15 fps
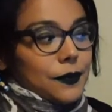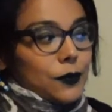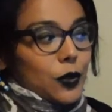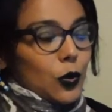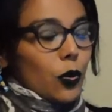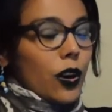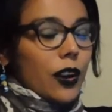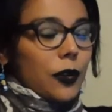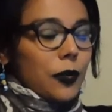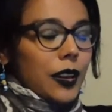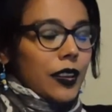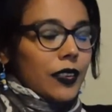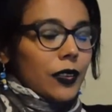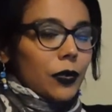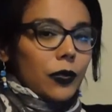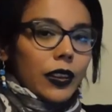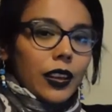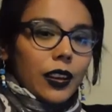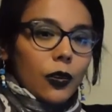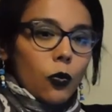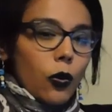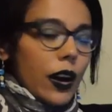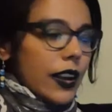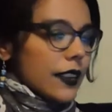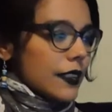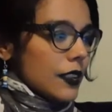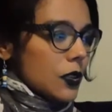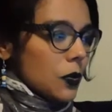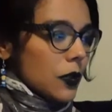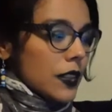Well, what are we doing? Why is
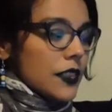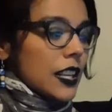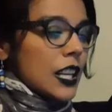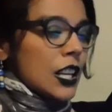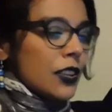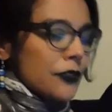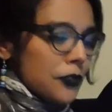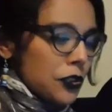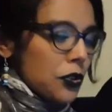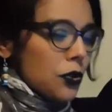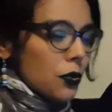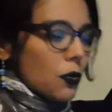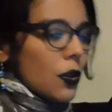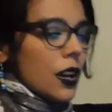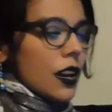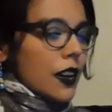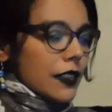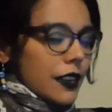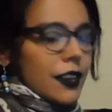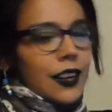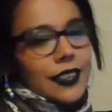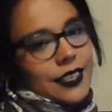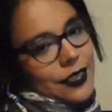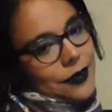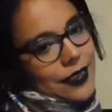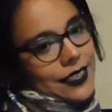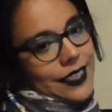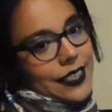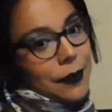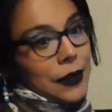he doing this? He knew the
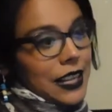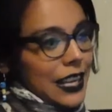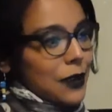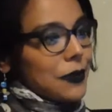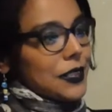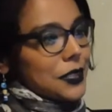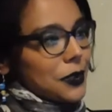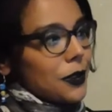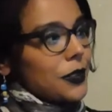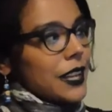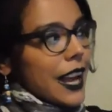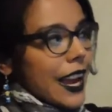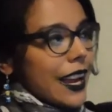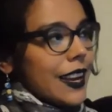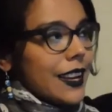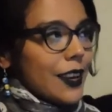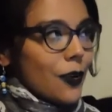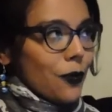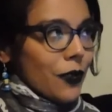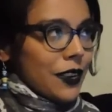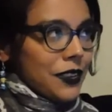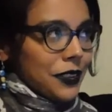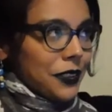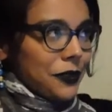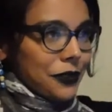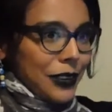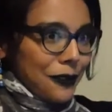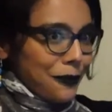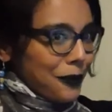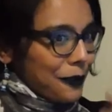consequences. I mean, he was told, hey, one, two,
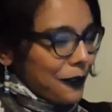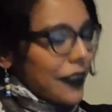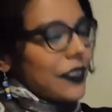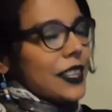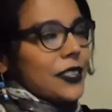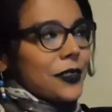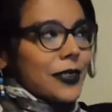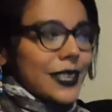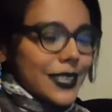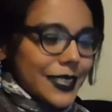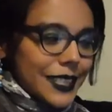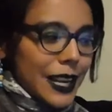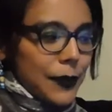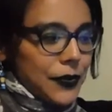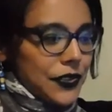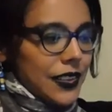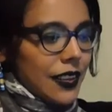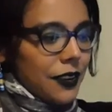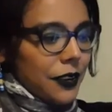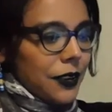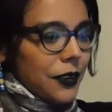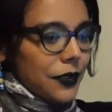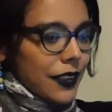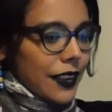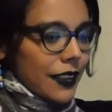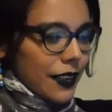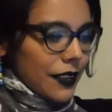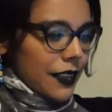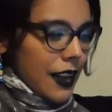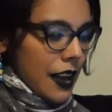three, four, five. These are the steps that are
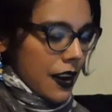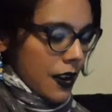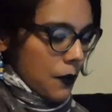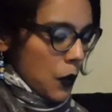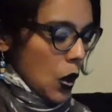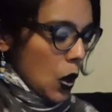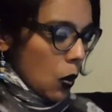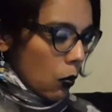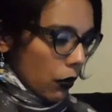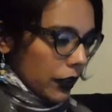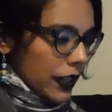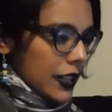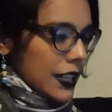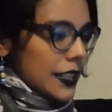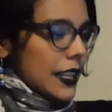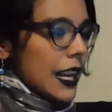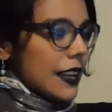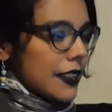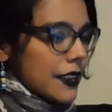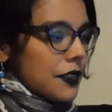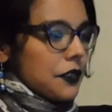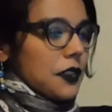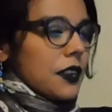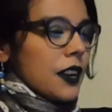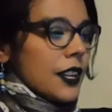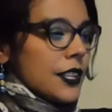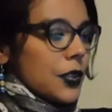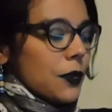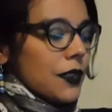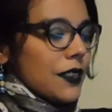that that um we're gonna take. These are the
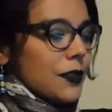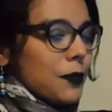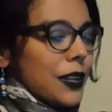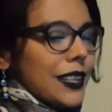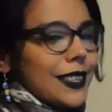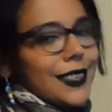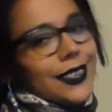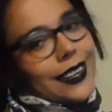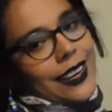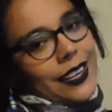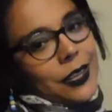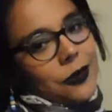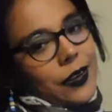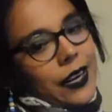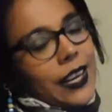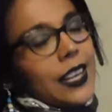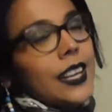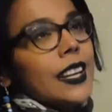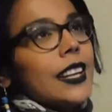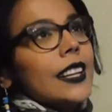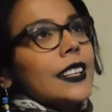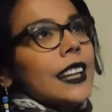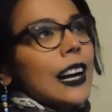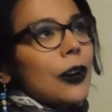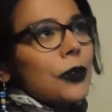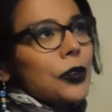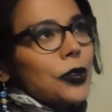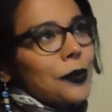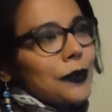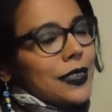consequences, but he did it anyway. And how
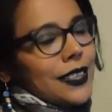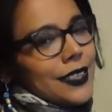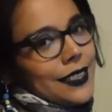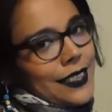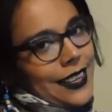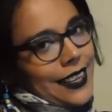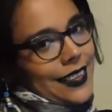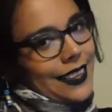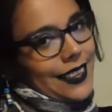human is that?